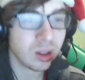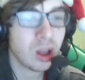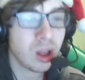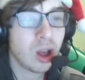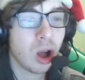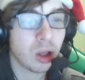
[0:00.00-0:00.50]

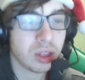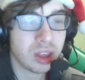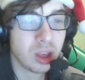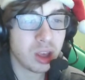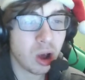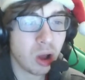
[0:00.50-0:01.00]
I'll see
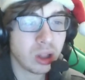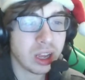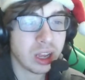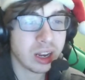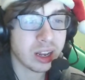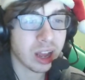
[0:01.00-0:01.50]
y'all
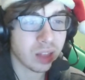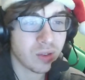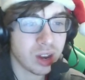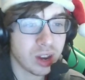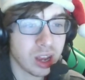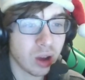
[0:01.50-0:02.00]
in next
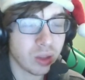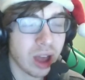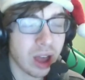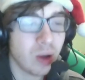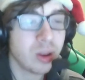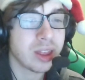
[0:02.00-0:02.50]
video. That
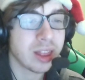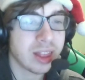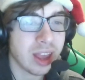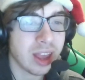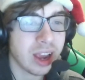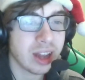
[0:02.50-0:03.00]
was
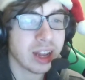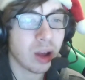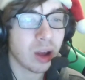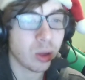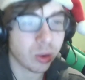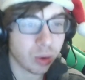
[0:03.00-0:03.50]
insane. That
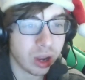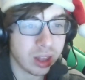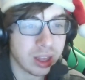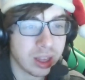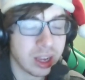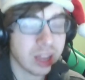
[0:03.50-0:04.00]
was
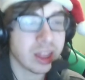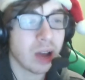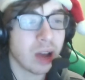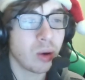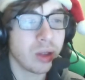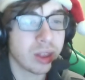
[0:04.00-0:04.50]
crazy. And that
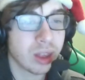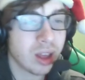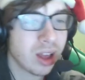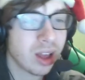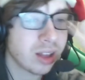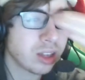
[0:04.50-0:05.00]
was
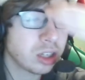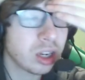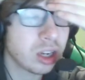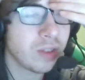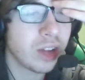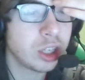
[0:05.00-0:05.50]
such an
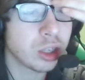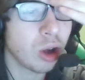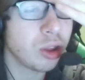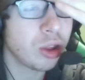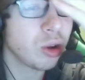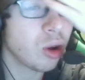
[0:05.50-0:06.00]
adventure.
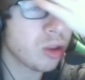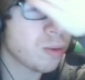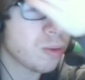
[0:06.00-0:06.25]
Also, go subscribe